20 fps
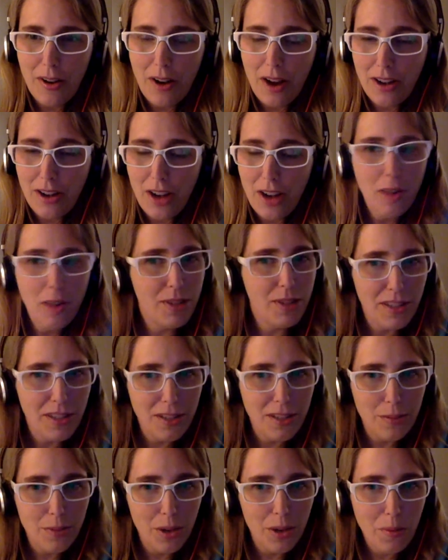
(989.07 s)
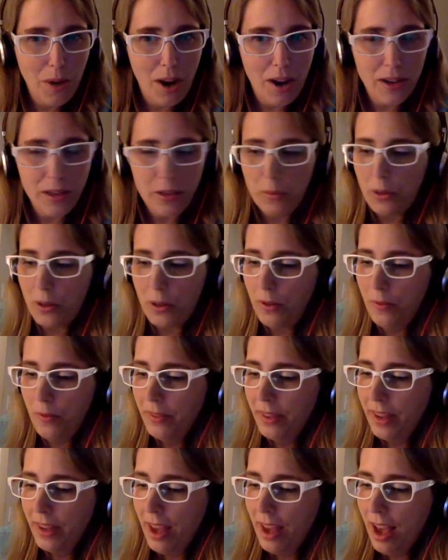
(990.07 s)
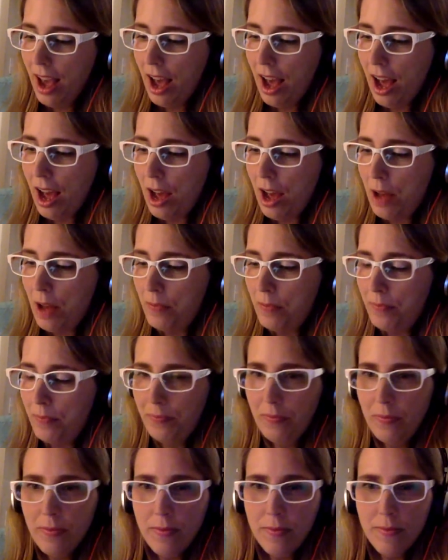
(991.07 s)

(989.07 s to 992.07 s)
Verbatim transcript: autonomous systems are possible. Um,